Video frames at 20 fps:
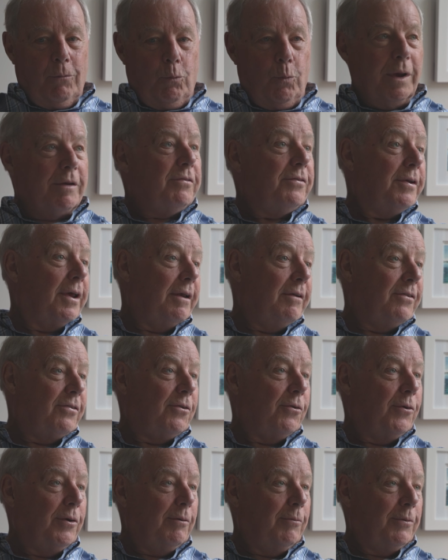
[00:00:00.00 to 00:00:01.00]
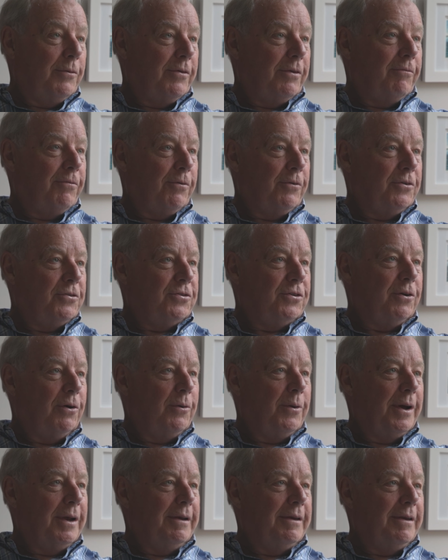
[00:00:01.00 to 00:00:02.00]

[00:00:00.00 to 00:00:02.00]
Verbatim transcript: West Side Story was the first show I